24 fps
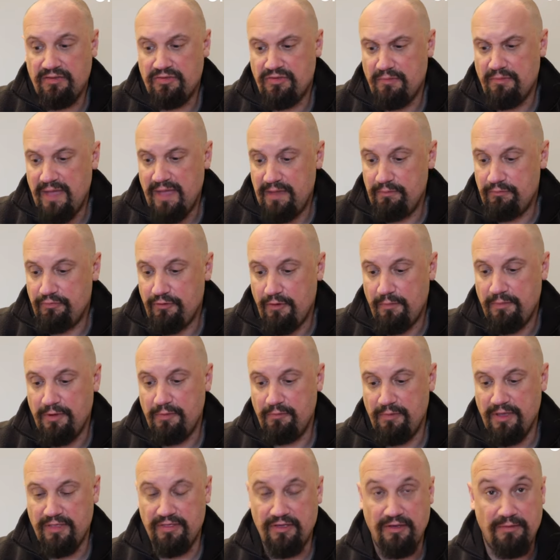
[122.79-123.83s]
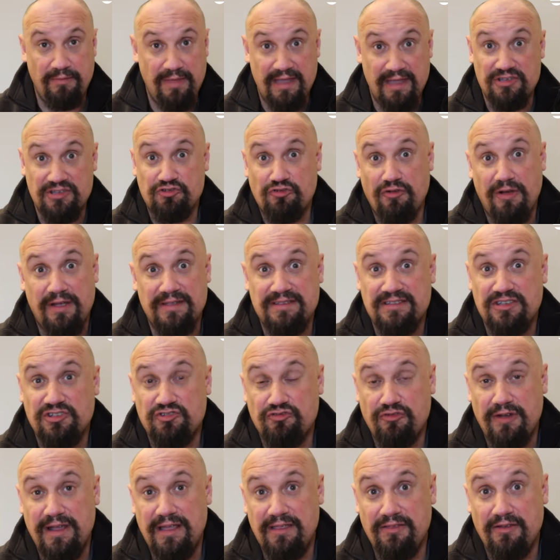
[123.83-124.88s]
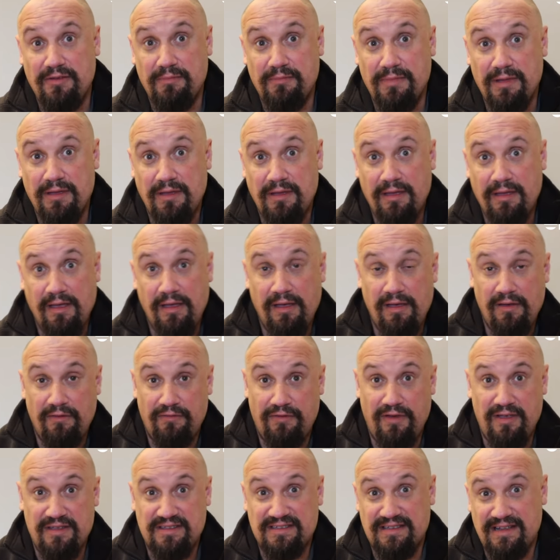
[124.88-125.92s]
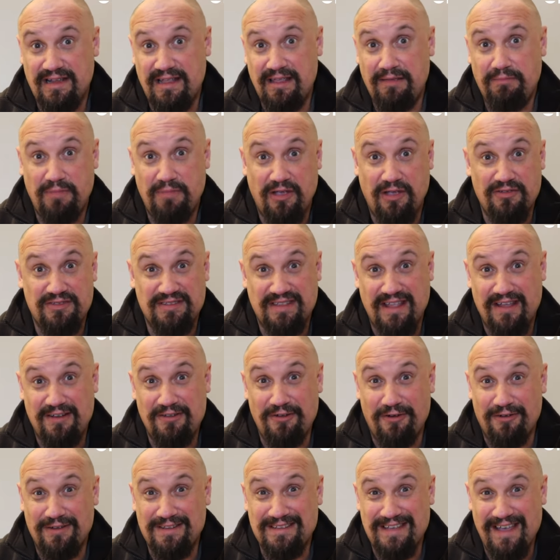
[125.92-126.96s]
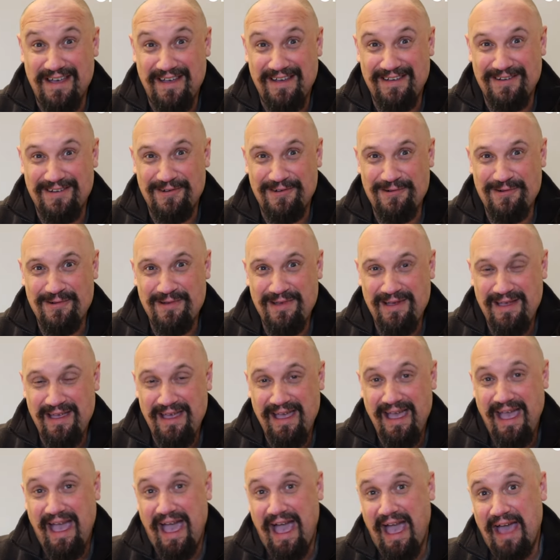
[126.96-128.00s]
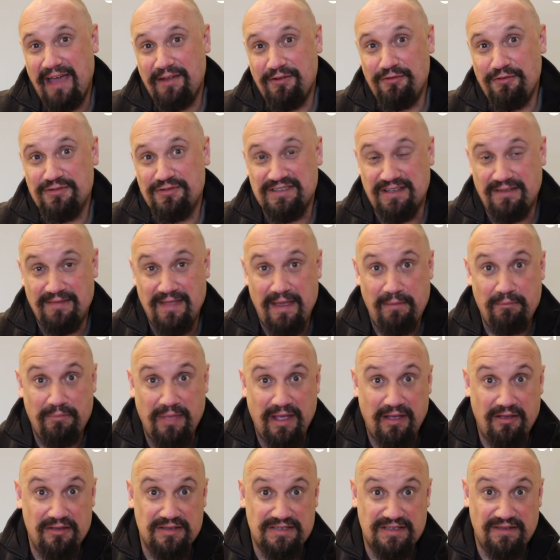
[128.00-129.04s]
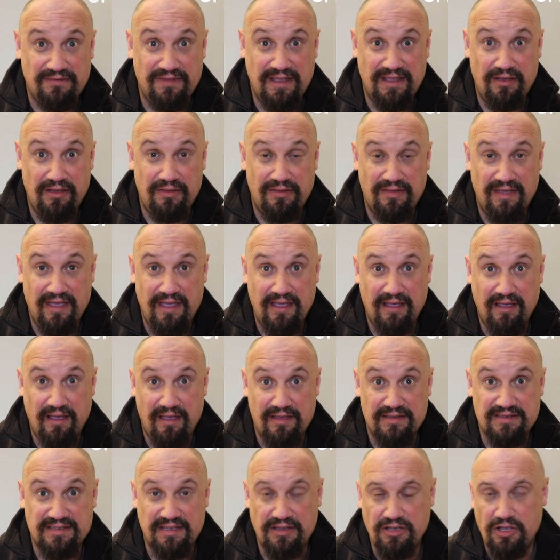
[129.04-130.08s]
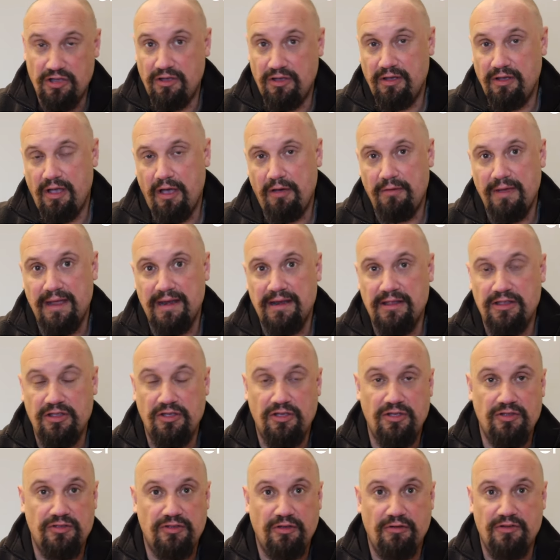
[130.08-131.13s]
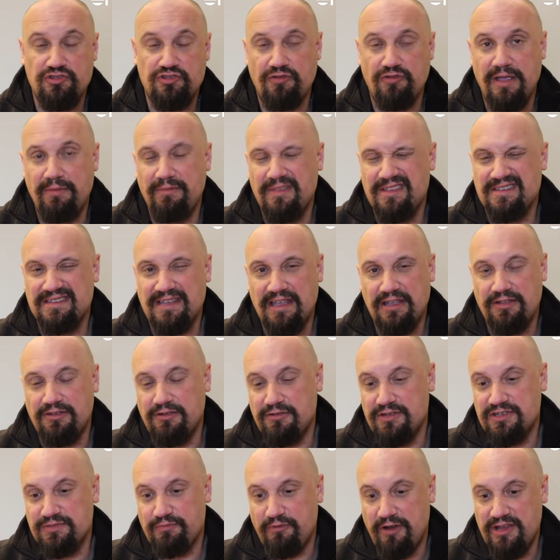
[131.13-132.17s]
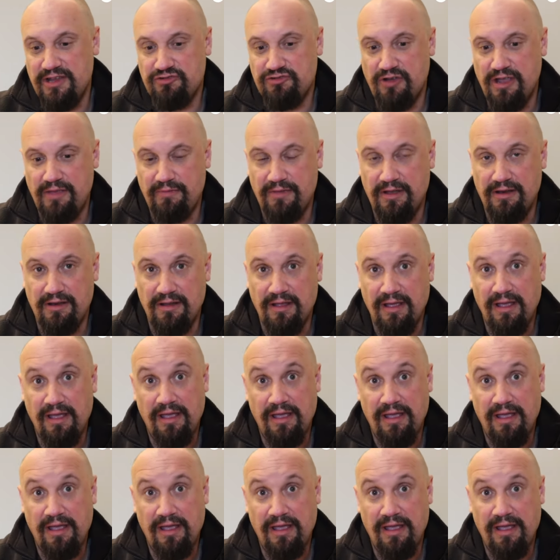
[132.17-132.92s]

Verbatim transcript: the main problem with them is trying to treat them, firstly because they're nocturnal, and also then because of the ootheca. So you can go in and you can do a treatment. So you do a spray treatment,